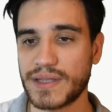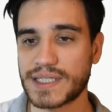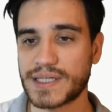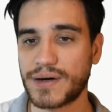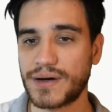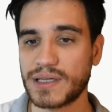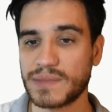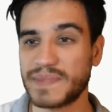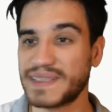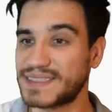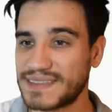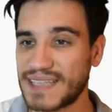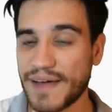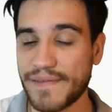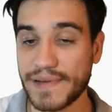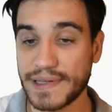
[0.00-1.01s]
this card,
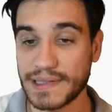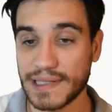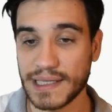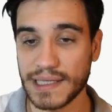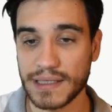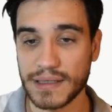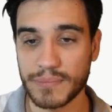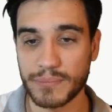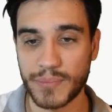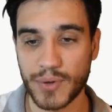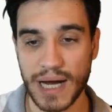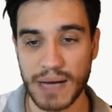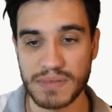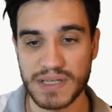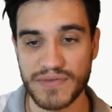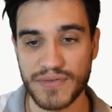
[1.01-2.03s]
but definitely
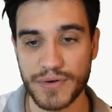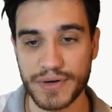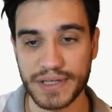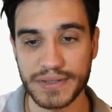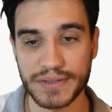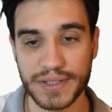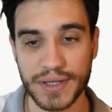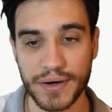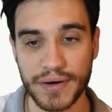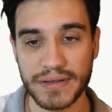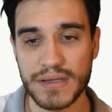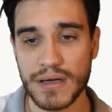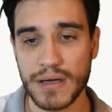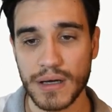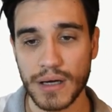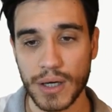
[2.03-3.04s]
perhaps a very good
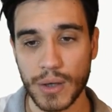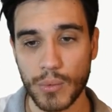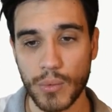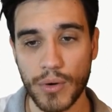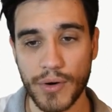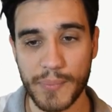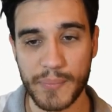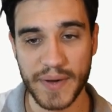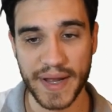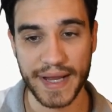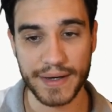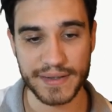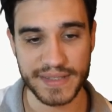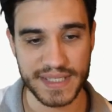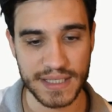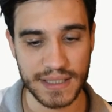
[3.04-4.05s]
card. Warp
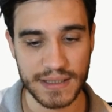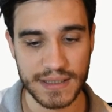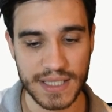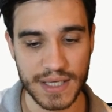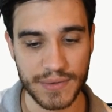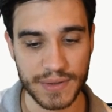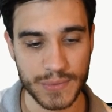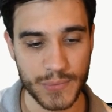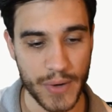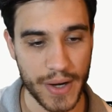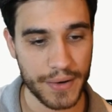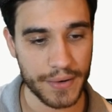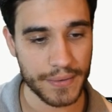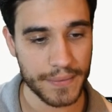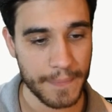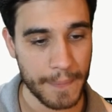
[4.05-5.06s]
Energy, secret
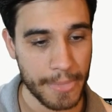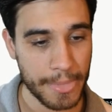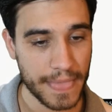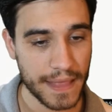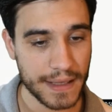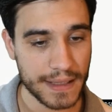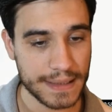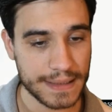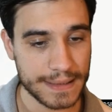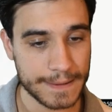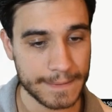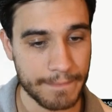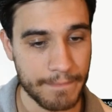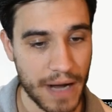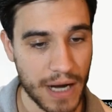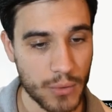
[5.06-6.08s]
rare.
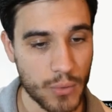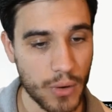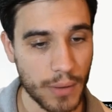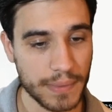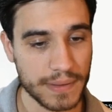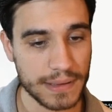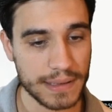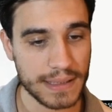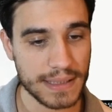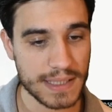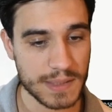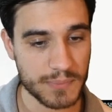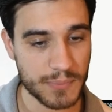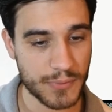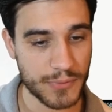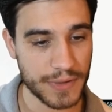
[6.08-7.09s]

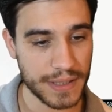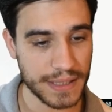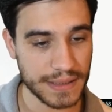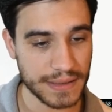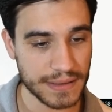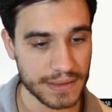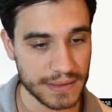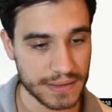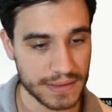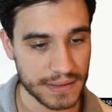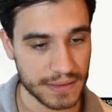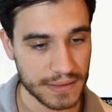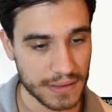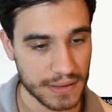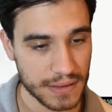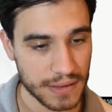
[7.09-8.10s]
Aquapolis Print.
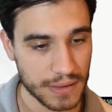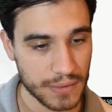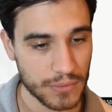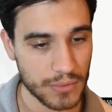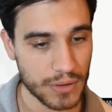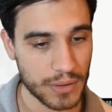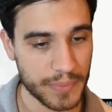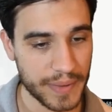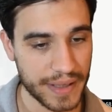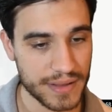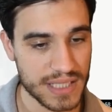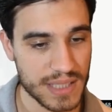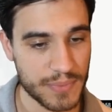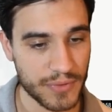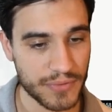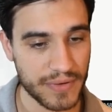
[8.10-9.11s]
Warp
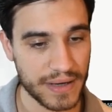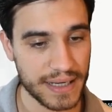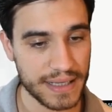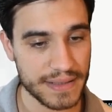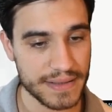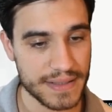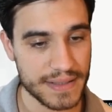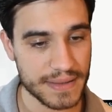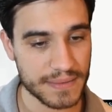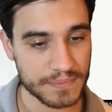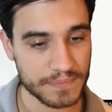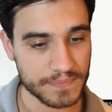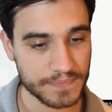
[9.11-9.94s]
Energy provides